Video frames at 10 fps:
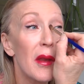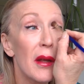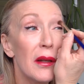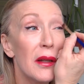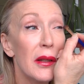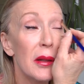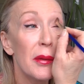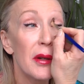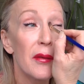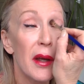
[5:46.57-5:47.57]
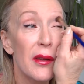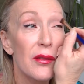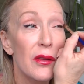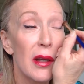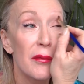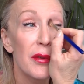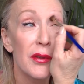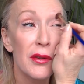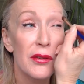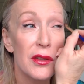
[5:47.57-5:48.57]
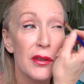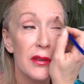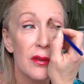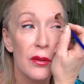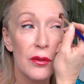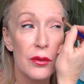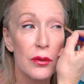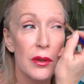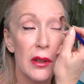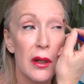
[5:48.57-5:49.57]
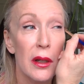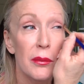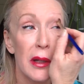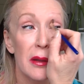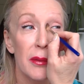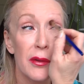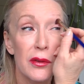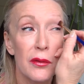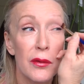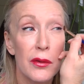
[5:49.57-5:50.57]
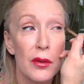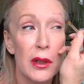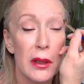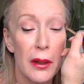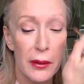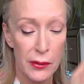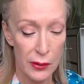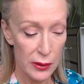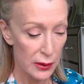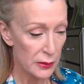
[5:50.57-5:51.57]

little bit of extra emphasis just to contour the eye and make the most of the socket lines.